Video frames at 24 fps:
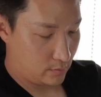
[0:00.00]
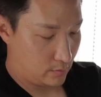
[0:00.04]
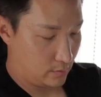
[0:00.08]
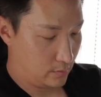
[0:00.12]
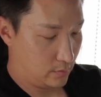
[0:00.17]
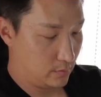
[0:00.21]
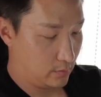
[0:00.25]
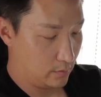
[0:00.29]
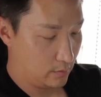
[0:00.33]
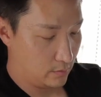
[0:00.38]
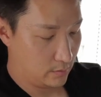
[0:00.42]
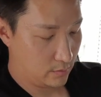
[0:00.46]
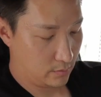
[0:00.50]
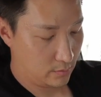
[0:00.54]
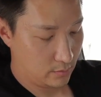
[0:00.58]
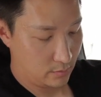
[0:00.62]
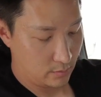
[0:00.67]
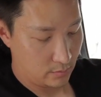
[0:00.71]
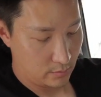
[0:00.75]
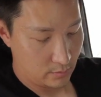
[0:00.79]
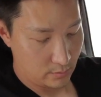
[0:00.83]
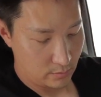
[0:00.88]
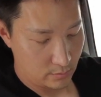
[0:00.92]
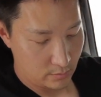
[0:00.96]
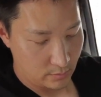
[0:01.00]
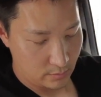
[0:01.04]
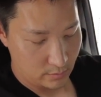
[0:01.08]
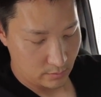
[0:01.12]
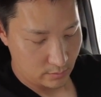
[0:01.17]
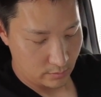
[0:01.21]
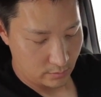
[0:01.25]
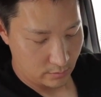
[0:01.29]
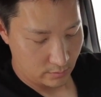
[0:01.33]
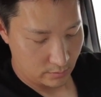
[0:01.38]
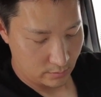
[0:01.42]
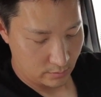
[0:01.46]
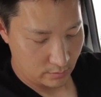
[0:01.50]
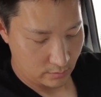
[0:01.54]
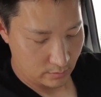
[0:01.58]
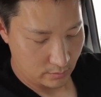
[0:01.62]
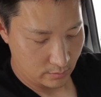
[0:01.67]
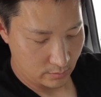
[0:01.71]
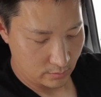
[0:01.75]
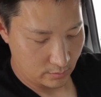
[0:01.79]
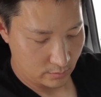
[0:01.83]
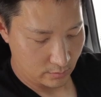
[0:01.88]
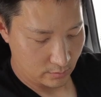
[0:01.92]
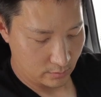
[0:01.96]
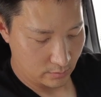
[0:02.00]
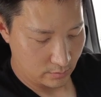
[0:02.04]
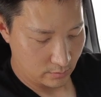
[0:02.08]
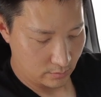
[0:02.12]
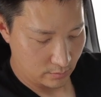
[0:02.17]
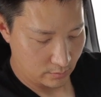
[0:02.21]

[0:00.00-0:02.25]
[no speech]